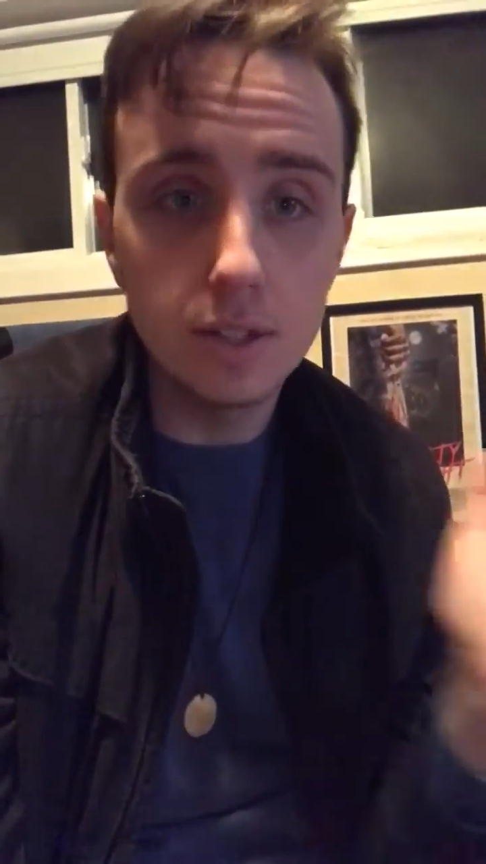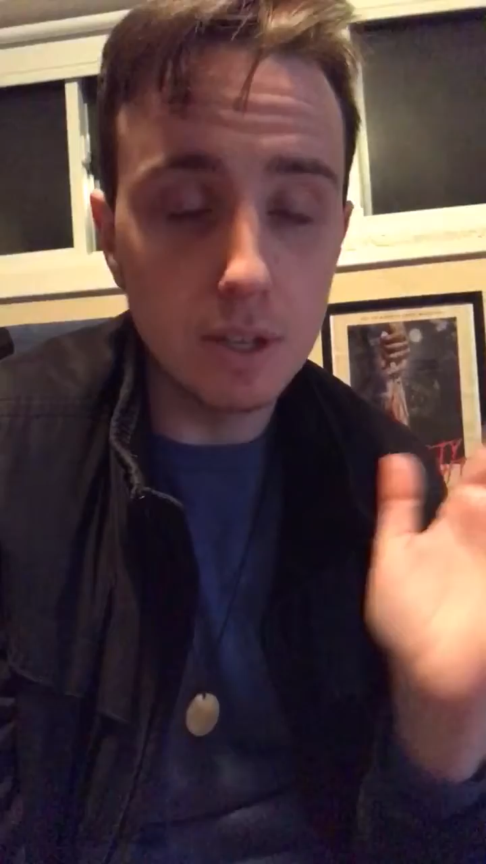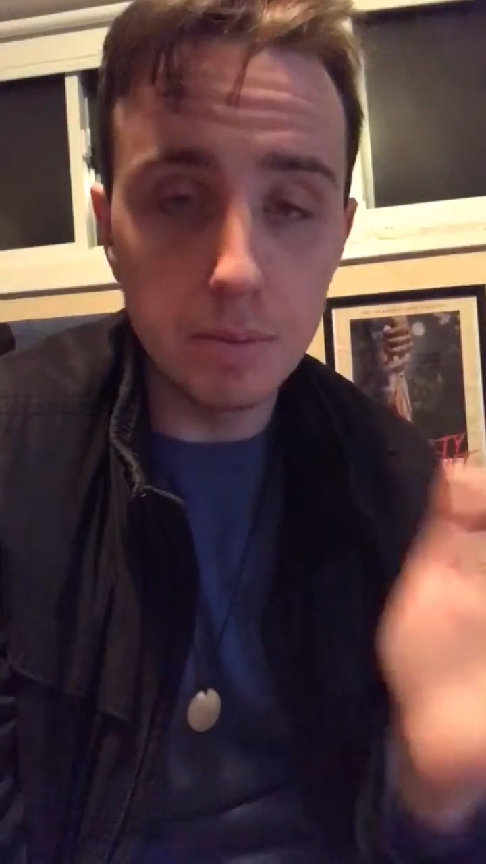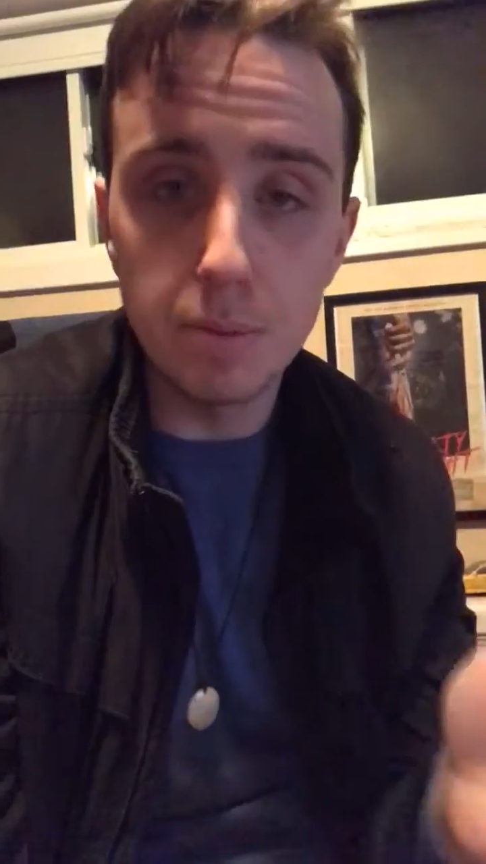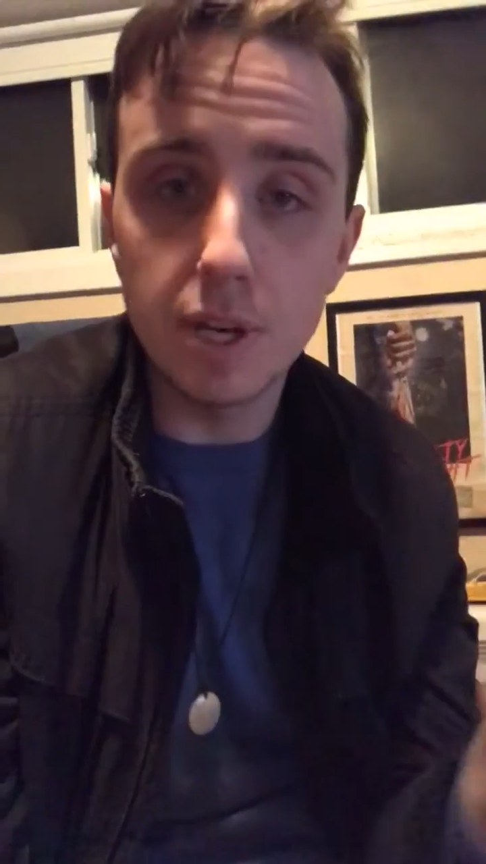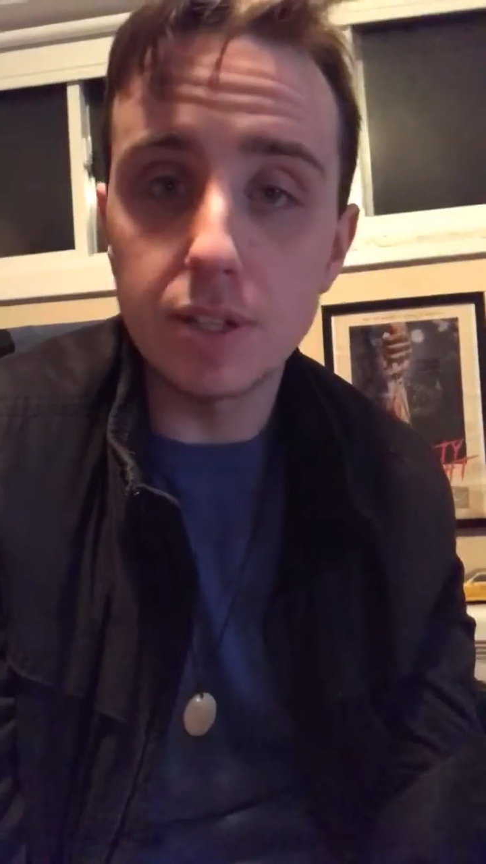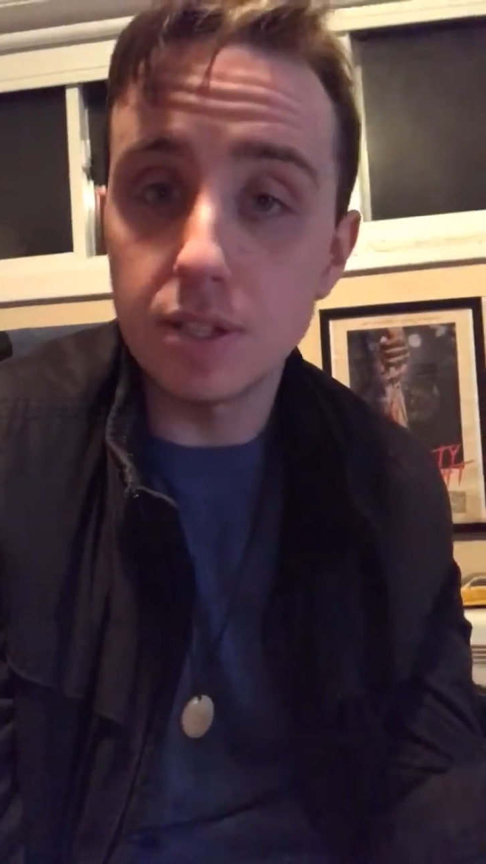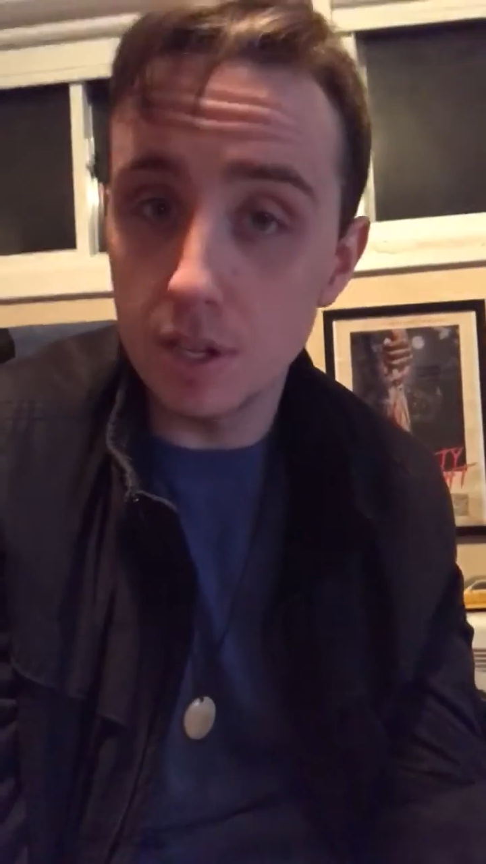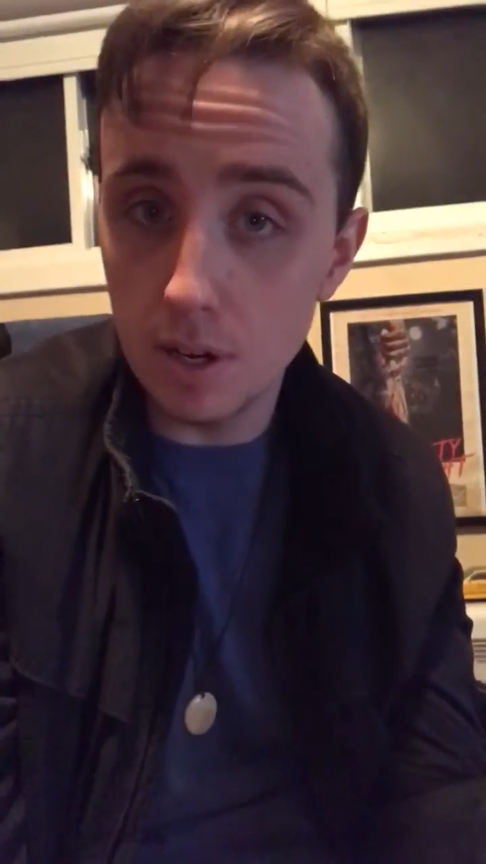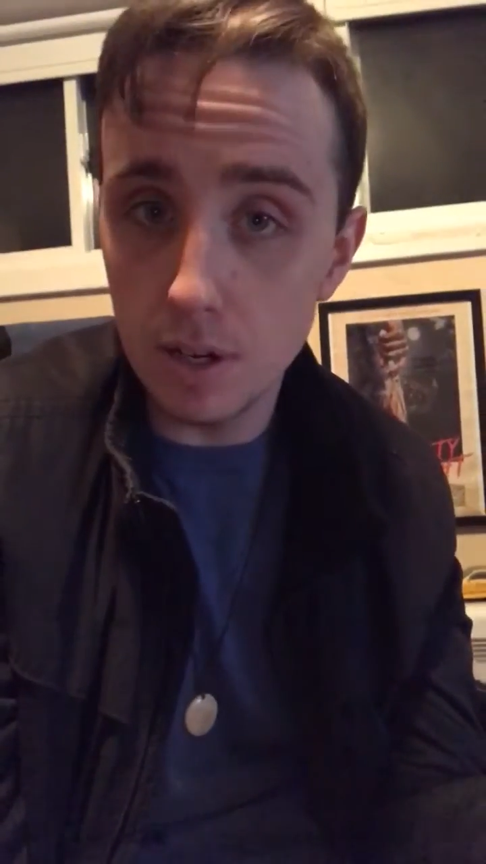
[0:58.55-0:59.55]
Some people got to
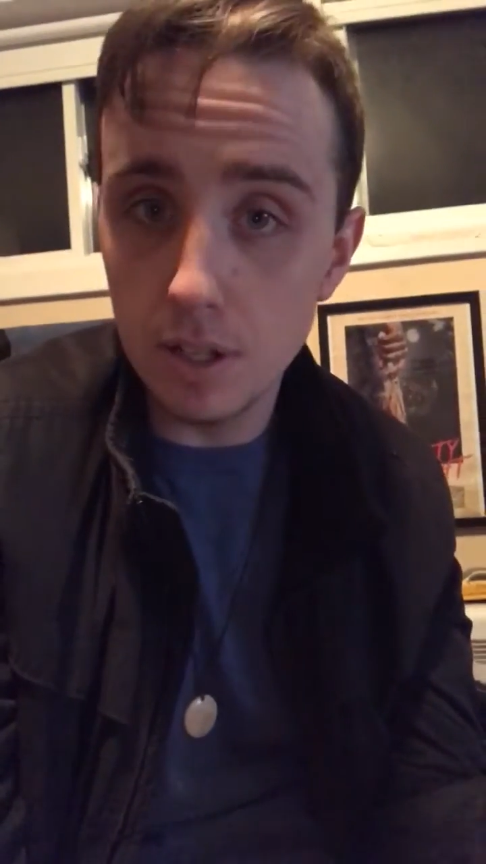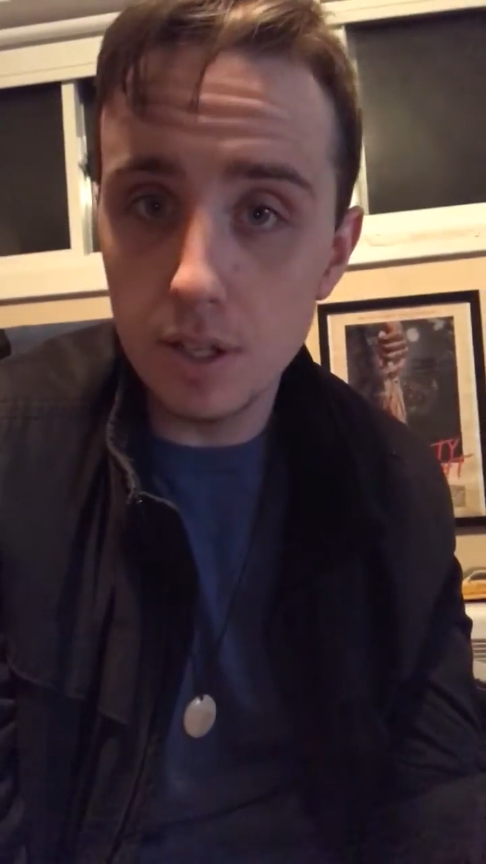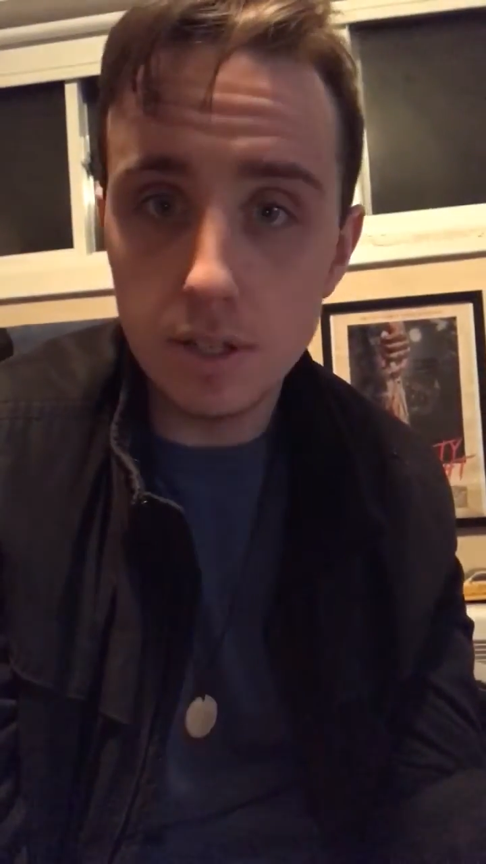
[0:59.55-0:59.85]
see it early.